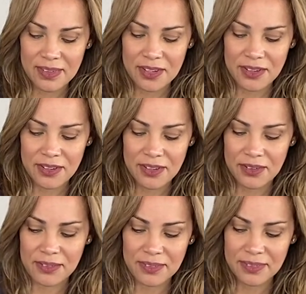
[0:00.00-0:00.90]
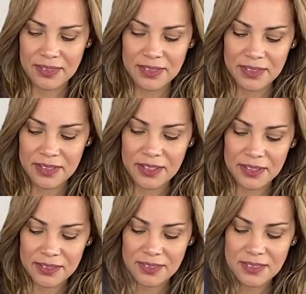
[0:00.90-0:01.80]
There you go. There you go.
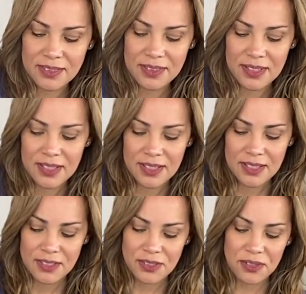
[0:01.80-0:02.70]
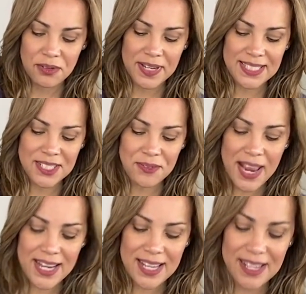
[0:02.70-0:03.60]
So the rice is
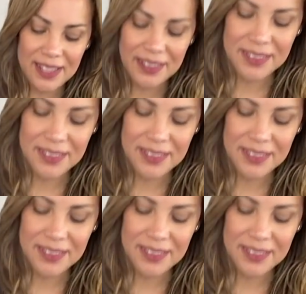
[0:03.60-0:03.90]
ready.